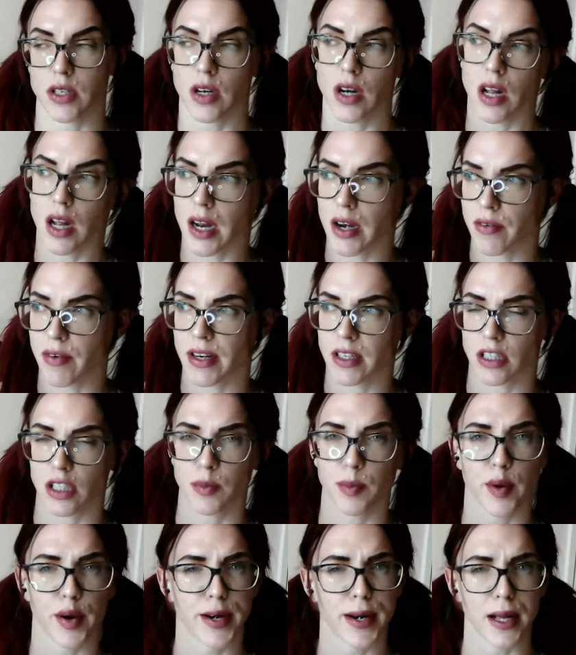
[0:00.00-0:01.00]
So the erector
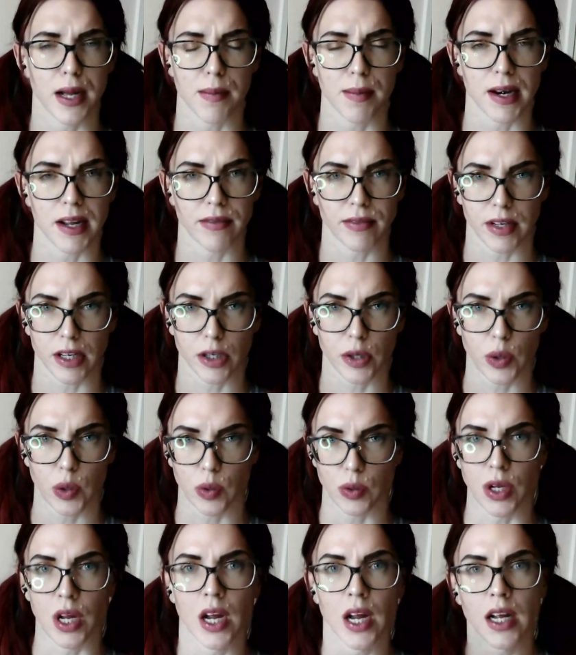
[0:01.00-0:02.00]
spinae, I believe they're
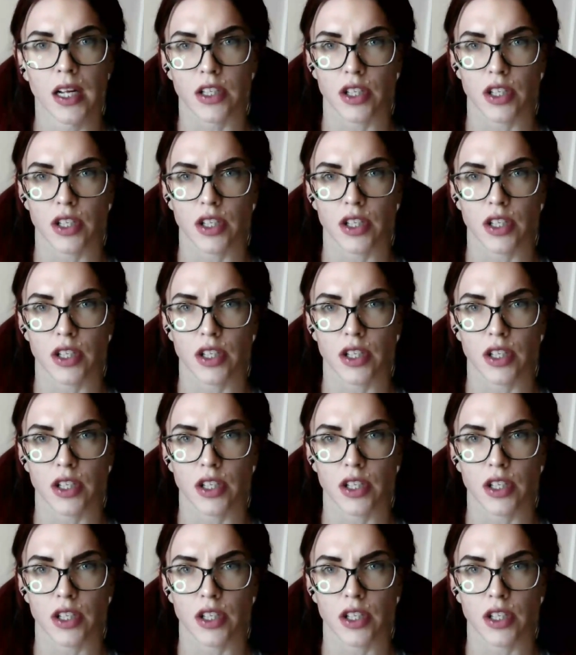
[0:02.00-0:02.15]
called.